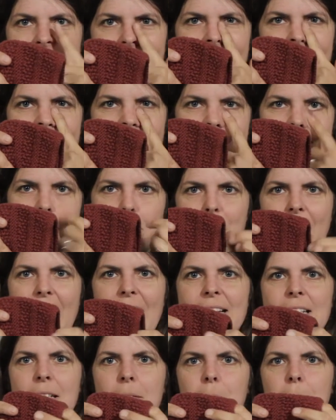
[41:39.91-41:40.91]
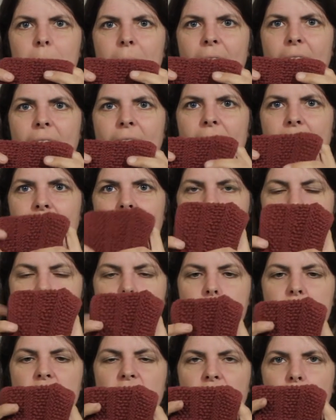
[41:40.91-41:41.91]
This is a pattern by
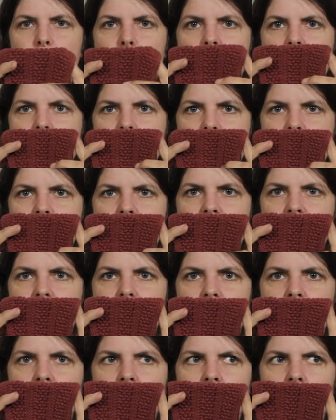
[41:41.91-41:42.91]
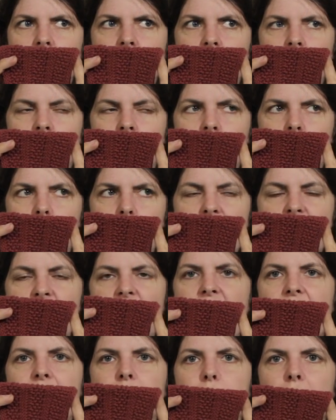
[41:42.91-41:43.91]
Misha
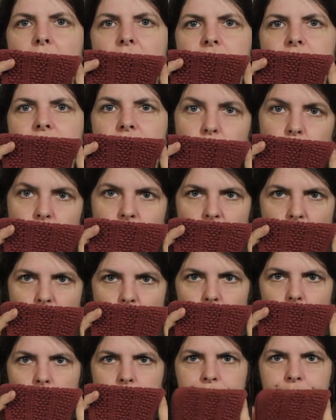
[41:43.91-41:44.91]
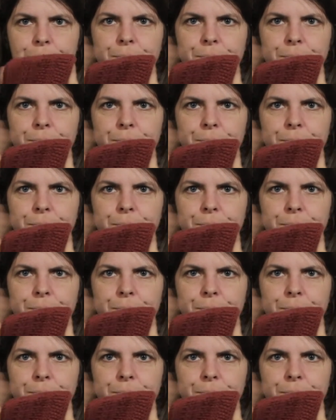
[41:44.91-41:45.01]
and Puff Studio.